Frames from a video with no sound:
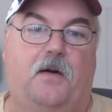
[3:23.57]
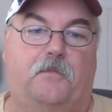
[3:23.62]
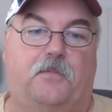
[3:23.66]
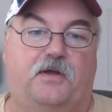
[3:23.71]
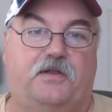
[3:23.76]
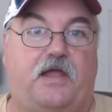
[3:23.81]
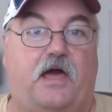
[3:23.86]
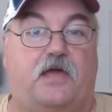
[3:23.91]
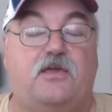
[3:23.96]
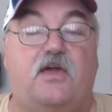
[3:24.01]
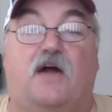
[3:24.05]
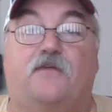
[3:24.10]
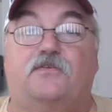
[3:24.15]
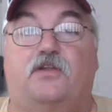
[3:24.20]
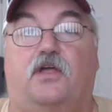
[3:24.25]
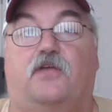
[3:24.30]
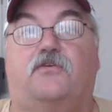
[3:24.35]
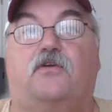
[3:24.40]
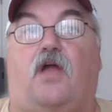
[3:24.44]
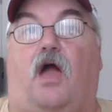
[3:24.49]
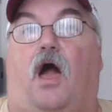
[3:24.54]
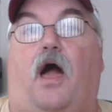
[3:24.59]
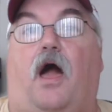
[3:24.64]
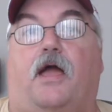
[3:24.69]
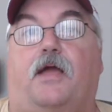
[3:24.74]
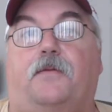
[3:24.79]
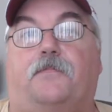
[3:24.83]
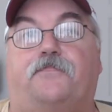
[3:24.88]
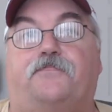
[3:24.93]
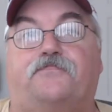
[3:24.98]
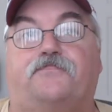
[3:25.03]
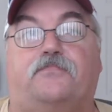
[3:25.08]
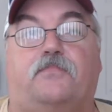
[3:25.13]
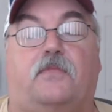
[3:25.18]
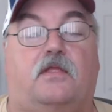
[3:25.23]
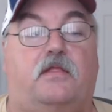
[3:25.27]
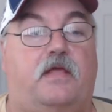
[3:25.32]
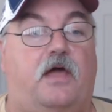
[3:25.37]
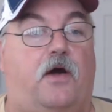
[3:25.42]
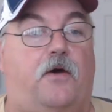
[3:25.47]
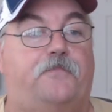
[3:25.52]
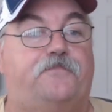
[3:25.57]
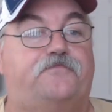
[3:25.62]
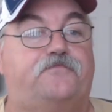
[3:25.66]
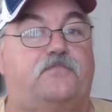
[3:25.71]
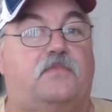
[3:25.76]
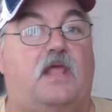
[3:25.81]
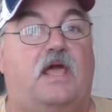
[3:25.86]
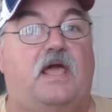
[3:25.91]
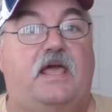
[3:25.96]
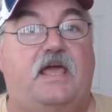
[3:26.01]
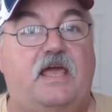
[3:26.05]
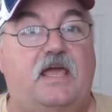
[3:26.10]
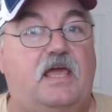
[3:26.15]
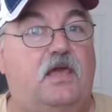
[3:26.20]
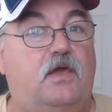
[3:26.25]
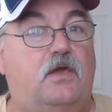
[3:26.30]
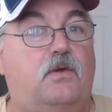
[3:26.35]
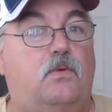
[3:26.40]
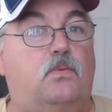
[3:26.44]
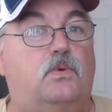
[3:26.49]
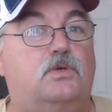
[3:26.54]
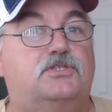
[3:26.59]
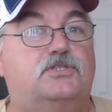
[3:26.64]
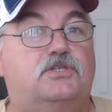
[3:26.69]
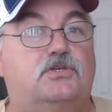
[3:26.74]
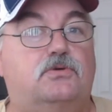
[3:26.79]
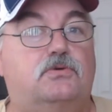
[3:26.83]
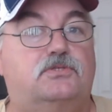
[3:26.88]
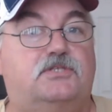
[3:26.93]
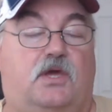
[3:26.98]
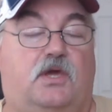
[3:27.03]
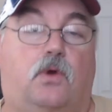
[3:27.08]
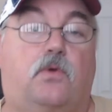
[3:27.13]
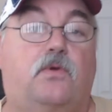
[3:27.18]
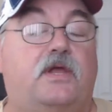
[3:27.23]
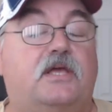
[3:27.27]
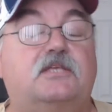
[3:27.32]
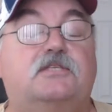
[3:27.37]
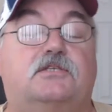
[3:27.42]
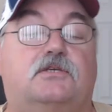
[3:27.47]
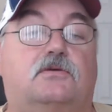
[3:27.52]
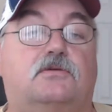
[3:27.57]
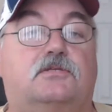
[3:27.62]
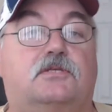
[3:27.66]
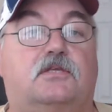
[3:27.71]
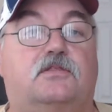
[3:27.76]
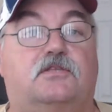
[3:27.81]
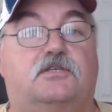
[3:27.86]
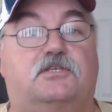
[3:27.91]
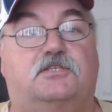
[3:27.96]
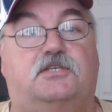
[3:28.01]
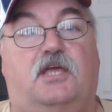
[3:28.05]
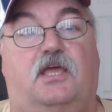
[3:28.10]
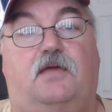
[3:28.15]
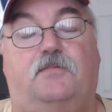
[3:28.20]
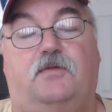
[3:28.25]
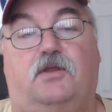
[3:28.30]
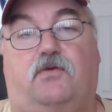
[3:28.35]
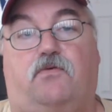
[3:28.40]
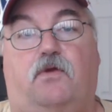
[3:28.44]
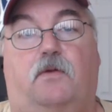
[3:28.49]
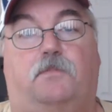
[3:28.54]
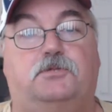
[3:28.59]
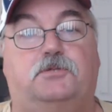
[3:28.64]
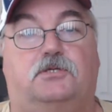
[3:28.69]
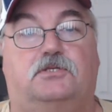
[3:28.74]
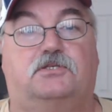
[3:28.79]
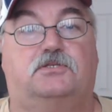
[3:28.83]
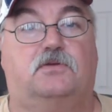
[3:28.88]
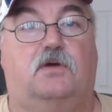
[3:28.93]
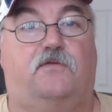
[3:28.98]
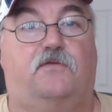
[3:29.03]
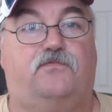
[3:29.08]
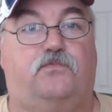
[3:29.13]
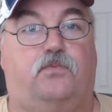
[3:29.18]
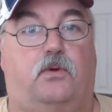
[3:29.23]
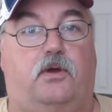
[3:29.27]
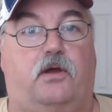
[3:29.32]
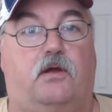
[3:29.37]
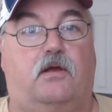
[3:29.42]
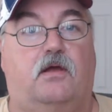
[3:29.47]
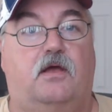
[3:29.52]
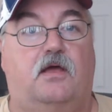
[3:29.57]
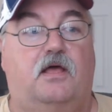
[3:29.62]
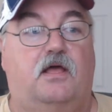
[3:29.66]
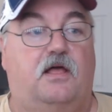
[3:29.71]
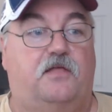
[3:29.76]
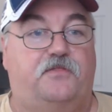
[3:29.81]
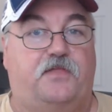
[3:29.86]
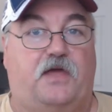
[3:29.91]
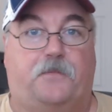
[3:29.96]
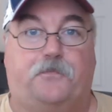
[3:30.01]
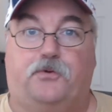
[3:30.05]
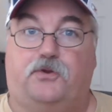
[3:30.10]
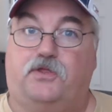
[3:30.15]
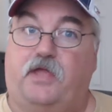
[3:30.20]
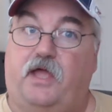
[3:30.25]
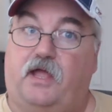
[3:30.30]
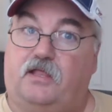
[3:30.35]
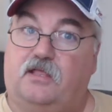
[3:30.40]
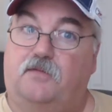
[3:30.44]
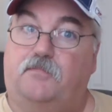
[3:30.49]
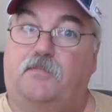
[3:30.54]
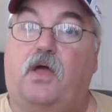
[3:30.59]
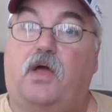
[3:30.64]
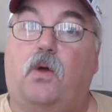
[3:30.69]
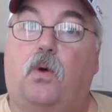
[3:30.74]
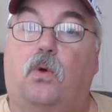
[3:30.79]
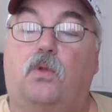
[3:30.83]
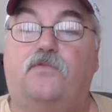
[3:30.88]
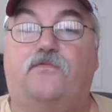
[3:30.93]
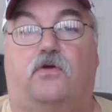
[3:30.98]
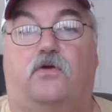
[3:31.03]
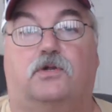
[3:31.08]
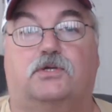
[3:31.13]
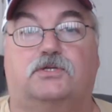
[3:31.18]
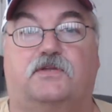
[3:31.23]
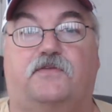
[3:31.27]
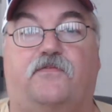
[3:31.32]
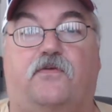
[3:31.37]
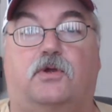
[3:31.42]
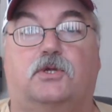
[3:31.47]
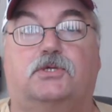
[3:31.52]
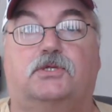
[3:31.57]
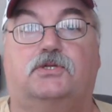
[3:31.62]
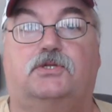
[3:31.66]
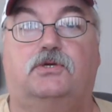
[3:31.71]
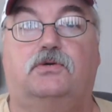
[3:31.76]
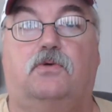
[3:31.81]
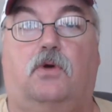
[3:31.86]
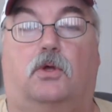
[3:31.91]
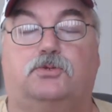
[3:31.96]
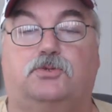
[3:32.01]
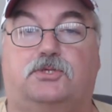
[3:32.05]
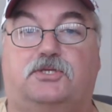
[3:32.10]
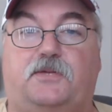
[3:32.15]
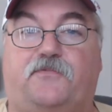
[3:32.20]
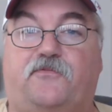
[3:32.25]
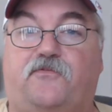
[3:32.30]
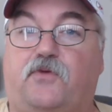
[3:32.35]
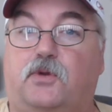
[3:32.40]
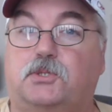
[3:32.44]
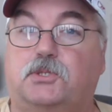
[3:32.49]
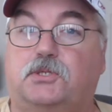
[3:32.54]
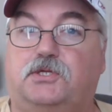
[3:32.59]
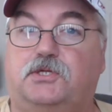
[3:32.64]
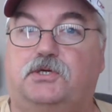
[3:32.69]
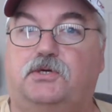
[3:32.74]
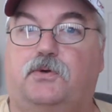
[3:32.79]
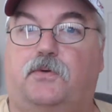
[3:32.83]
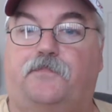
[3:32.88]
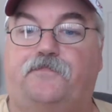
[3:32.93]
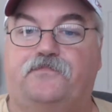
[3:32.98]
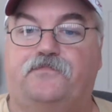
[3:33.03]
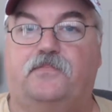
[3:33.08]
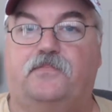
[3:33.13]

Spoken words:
But now you have another guy. Now, he was using, or is using, the same encryption software that protected my old version, version 2, UltraSeps version 2.